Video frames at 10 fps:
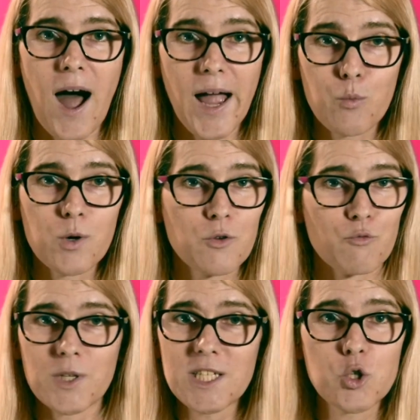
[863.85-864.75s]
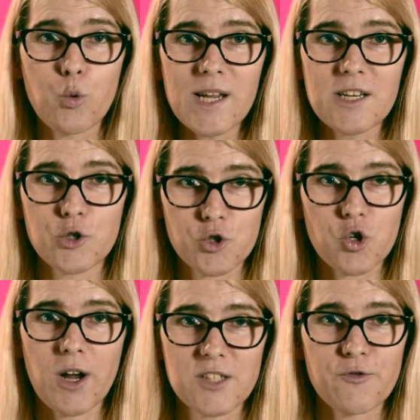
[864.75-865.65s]
I will retweet your
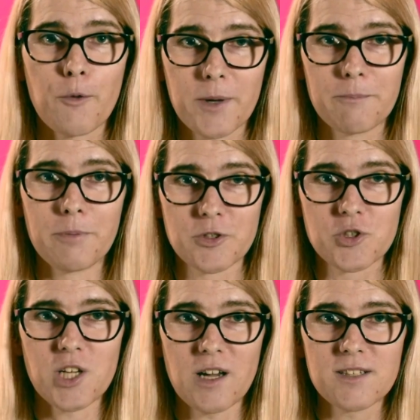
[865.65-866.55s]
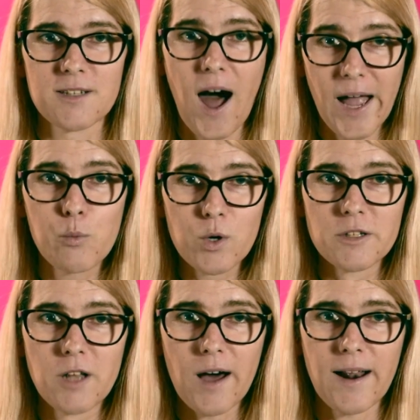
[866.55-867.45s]
transphobic bullshit. I
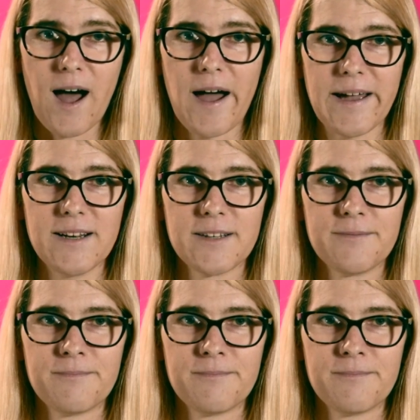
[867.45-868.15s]
will not hide.